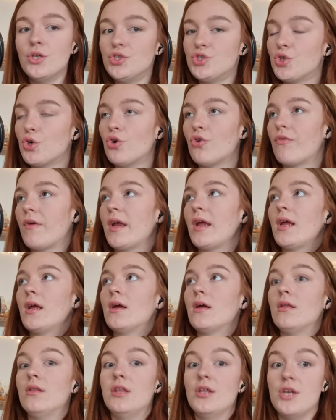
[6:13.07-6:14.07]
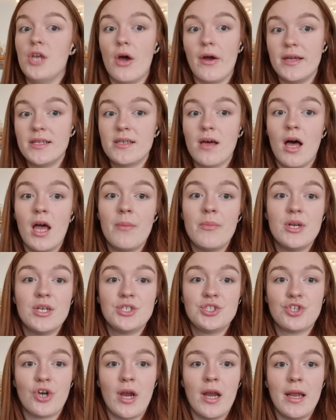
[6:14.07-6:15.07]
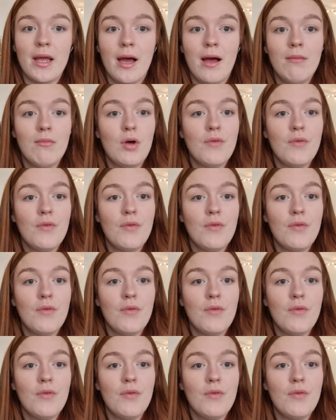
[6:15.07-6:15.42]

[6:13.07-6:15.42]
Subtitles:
during the night time in Australia.